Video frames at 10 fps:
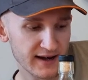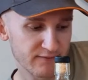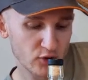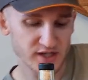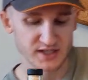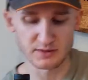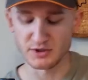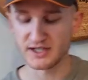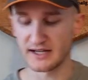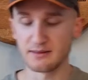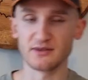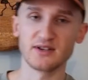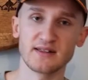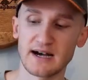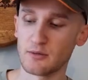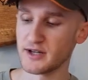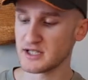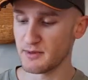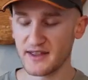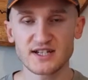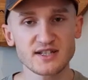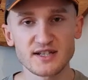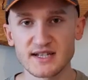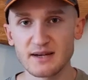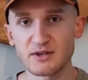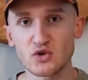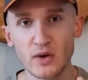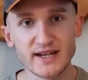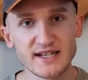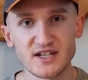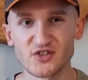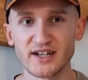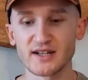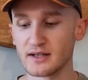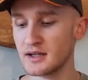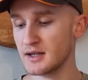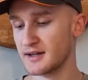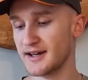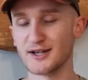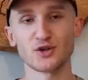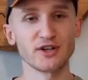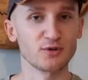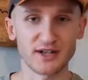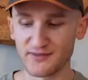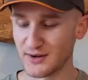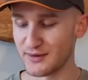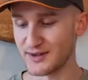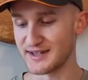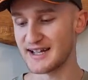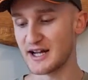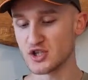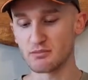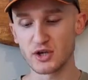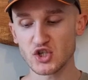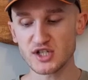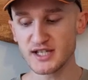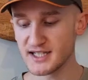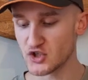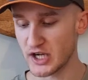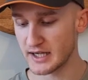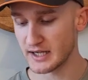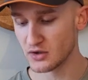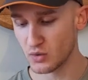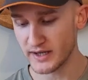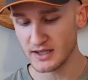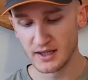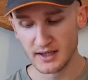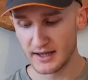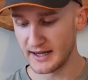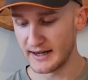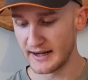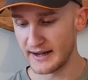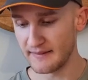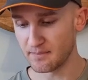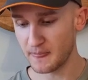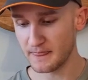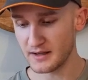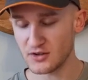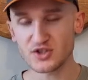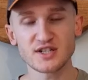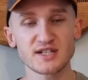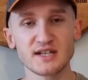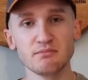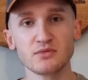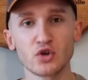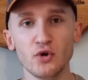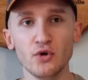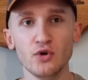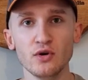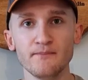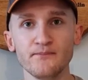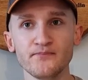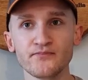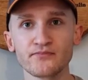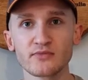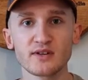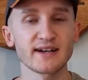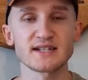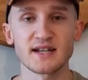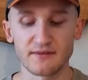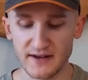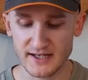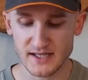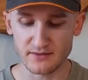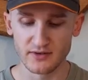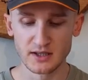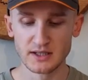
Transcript: forty-six percent uh, A B V that one is, but this is the same. It's quite easy drinking. Uh, sorry to go off on a tangent, but it's just easy drinking. Quite, uh, it doesn't seem too, like I said, offensive.